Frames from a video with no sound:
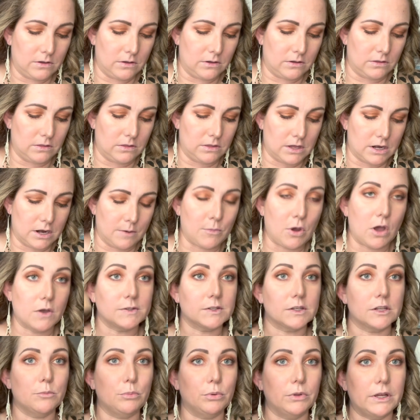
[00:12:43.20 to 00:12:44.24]
Then I'm
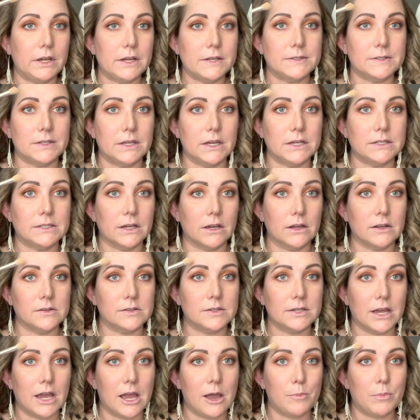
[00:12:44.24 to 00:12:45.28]
also going to place it on
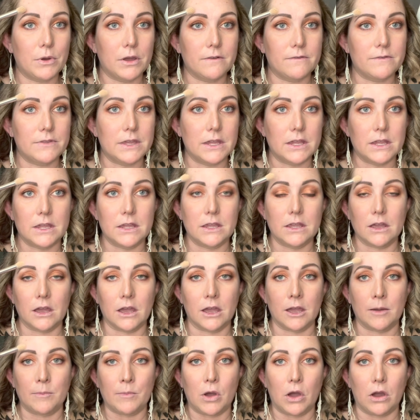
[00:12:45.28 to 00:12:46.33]
top of the
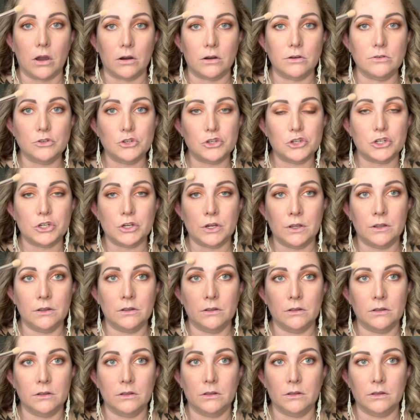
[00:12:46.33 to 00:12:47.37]
arch
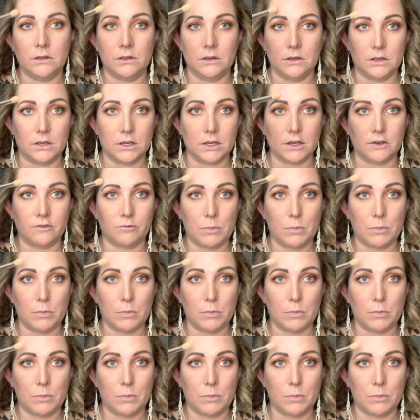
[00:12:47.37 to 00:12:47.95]
of